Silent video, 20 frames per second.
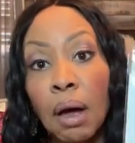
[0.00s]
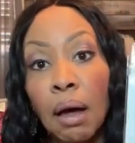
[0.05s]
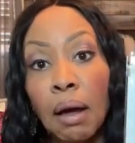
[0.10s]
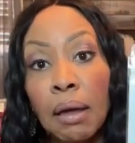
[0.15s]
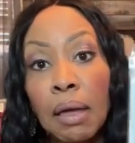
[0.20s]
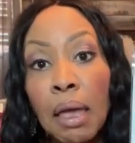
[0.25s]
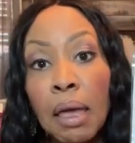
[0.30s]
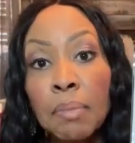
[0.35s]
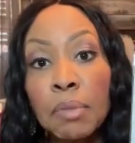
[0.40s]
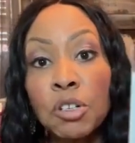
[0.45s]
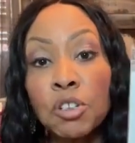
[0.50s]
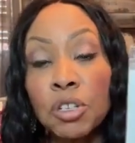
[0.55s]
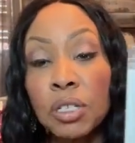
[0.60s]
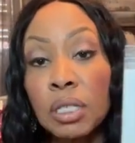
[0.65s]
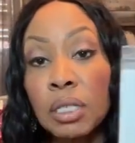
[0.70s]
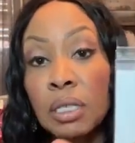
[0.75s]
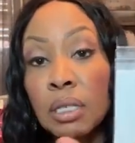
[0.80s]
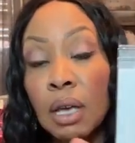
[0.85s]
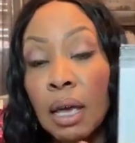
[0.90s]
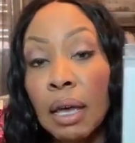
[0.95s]

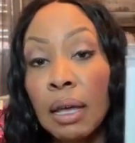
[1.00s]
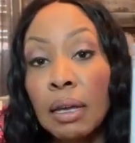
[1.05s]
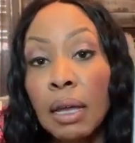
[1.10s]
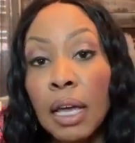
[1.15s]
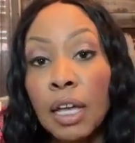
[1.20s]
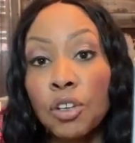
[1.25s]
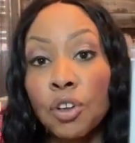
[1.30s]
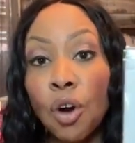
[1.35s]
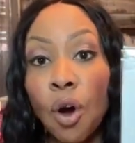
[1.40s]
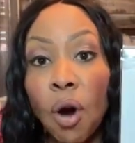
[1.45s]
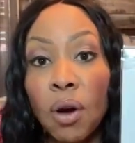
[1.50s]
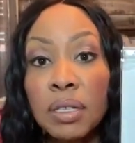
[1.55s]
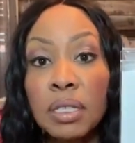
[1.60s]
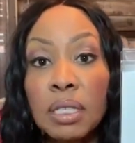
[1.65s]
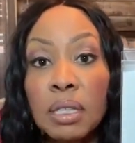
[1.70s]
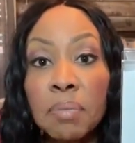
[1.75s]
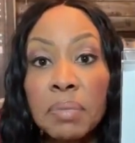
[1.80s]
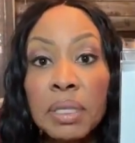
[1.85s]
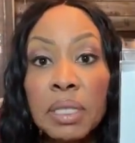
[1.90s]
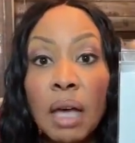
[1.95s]
images and cards
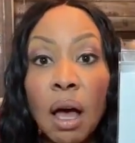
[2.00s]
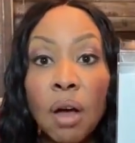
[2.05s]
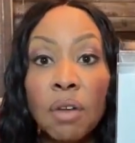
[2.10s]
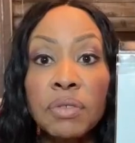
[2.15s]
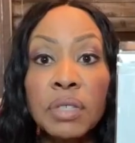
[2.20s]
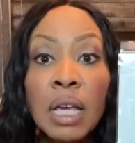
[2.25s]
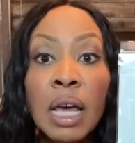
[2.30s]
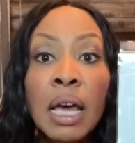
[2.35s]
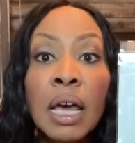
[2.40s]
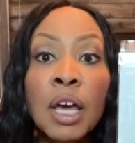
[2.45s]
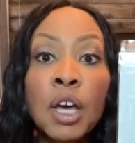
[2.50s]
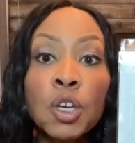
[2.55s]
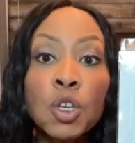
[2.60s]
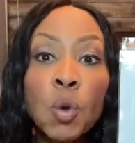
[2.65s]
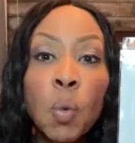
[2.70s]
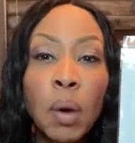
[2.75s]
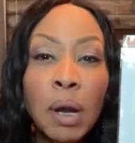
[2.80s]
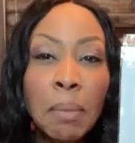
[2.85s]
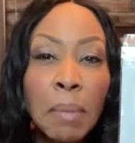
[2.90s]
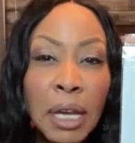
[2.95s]
themselves. You
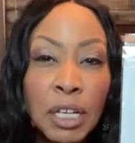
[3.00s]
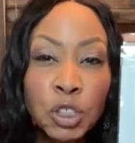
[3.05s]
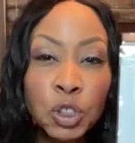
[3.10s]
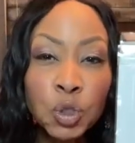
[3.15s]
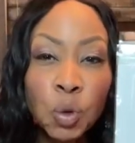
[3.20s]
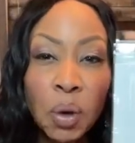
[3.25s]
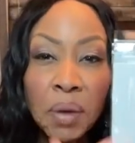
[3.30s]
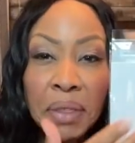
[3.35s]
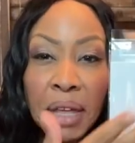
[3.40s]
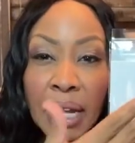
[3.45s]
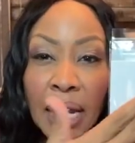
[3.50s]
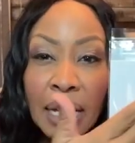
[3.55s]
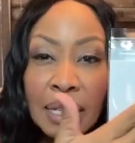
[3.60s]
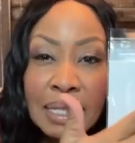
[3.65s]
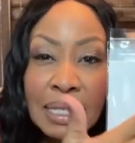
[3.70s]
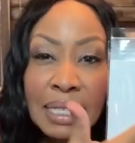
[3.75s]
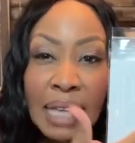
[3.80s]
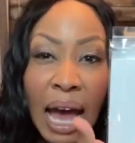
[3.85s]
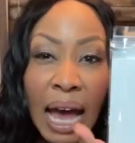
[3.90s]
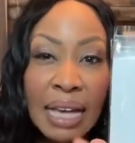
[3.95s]
want to make sure that a
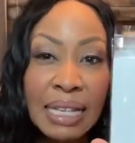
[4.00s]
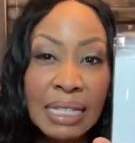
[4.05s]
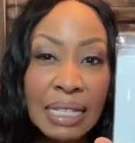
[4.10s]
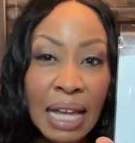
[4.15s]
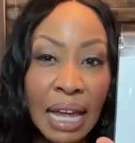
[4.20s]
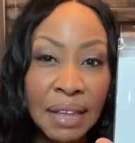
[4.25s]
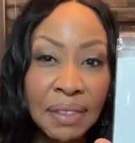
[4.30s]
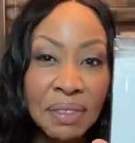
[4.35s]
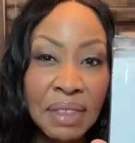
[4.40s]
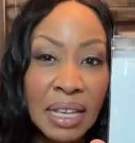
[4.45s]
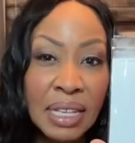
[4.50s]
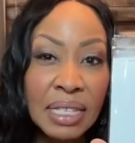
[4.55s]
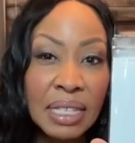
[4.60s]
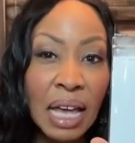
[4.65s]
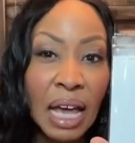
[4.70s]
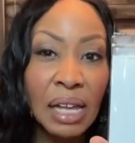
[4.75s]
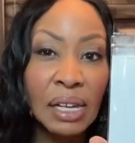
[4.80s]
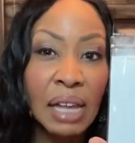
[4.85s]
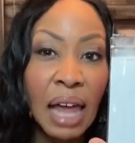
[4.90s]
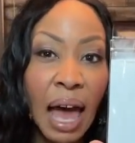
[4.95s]
size like this
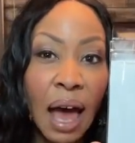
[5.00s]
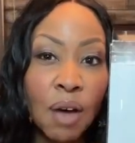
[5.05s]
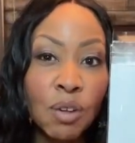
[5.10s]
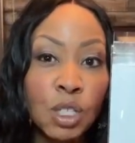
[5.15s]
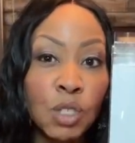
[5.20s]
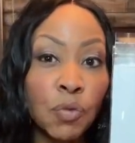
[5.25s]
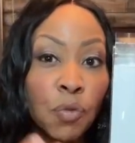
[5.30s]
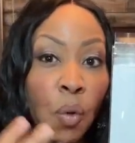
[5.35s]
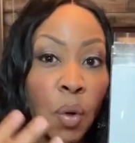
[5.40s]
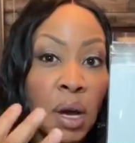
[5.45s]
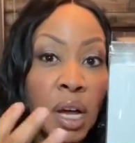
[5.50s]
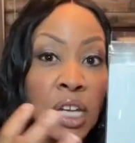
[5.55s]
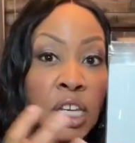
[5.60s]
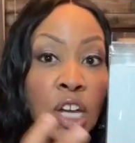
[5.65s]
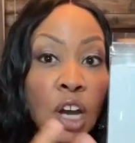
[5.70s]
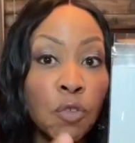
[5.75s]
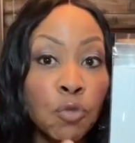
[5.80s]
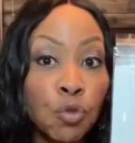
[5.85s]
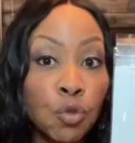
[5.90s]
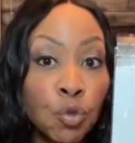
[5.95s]
allows for
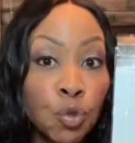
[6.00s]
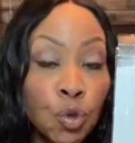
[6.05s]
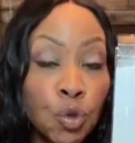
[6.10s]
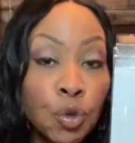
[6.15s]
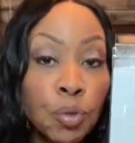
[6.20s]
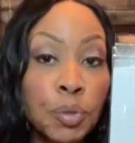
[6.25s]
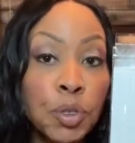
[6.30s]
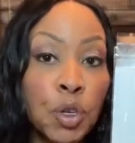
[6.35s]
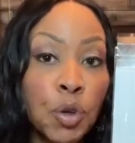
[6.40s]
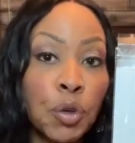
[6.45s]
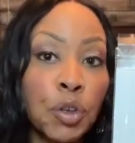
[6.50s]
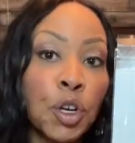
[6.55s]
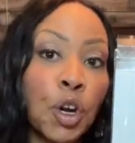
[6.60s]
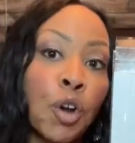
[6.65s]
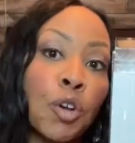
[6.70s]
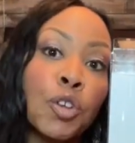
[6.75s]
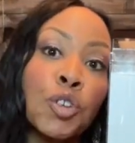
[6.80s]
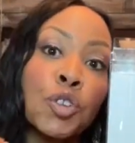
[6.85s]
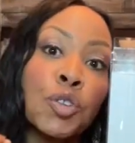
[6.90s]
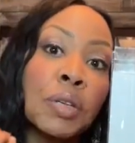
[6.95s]
enough room to
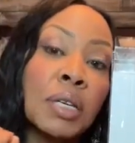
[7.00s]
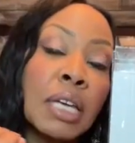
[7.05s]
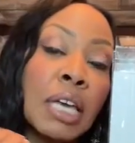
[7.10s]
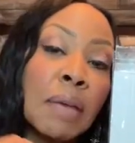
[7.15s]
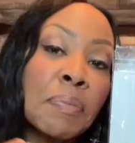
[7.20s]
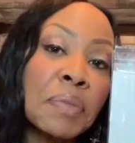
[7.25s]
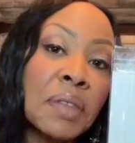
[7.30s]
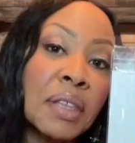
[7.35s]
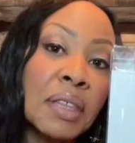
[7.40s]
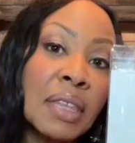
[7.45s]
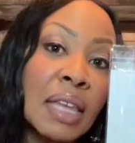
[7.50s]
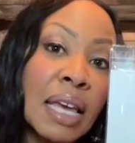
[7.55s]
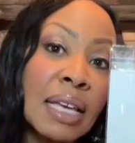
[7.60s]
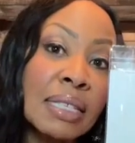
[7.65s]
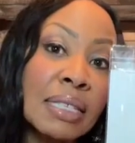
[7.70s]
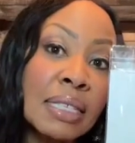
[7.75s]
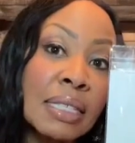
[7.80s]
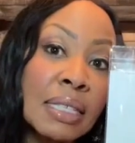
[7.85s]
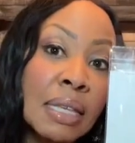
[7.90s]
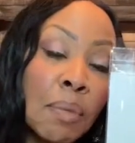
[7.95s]
encourage you to keep the things
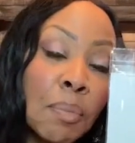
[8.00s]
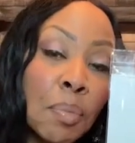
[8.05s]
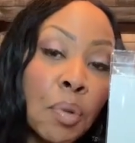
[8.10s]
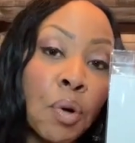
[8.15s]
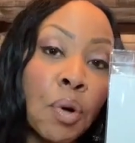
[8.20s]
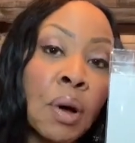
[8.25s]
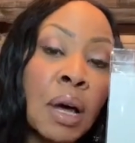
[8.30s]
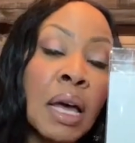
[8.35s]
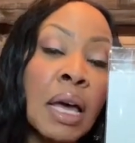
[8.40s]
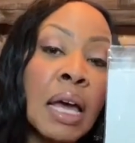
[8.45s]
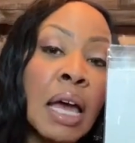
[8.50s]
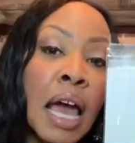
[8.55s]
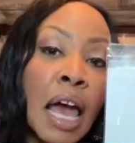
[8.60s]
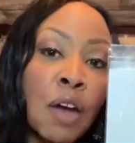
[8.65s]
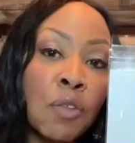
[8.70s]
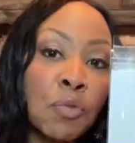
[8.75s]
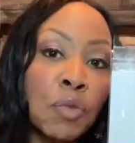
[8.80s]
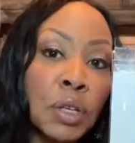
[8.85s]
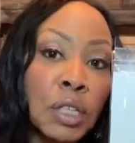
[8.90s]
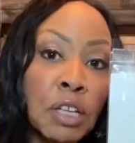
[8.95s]
simple
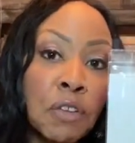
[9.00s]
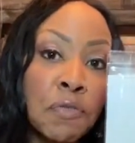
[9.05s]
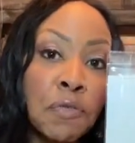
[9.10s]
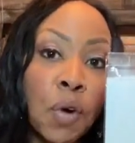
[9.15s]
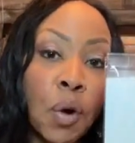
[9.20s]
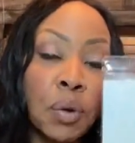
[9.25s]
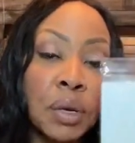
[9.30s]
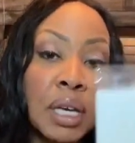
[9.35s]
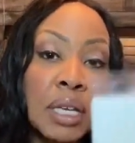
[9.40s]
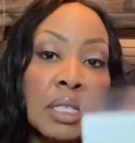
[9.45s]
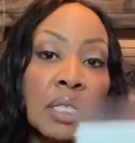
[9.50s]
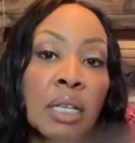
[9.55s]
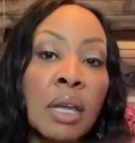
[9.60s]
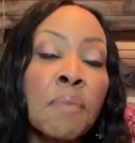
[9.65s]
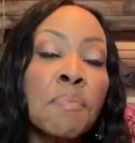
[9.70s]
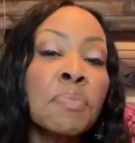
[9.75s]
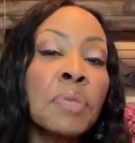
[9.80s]
and really focused.